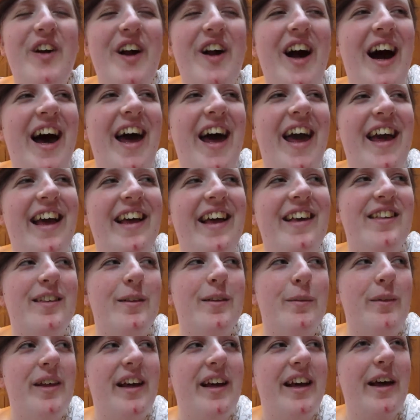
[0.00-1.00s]
cry because
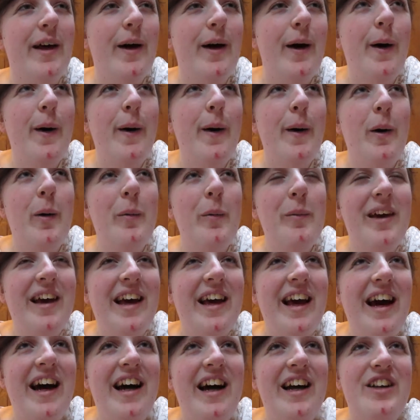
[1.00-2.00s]
I'm like, oh my
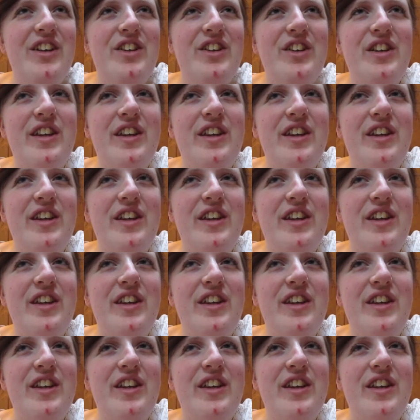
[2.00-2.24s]
gosh,